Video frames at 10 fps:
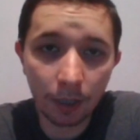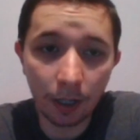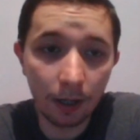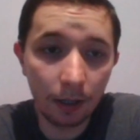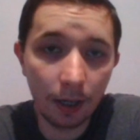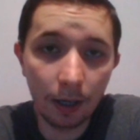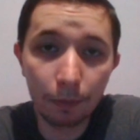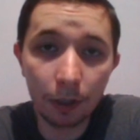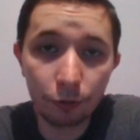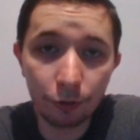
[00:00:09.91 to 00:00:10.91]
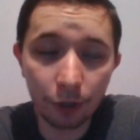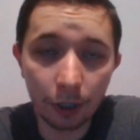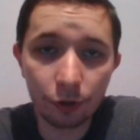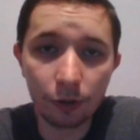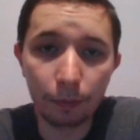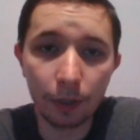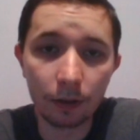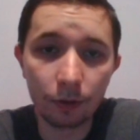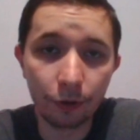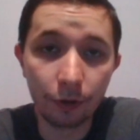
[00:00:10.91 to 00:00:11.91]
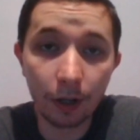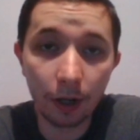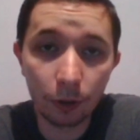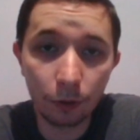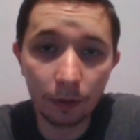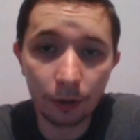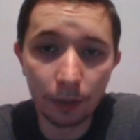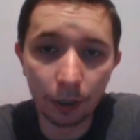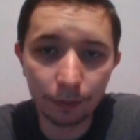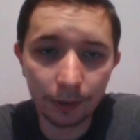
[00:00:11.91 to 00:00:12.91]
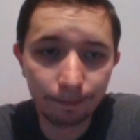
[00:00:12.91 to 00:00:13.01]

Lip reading: I am International Master Ratkovic.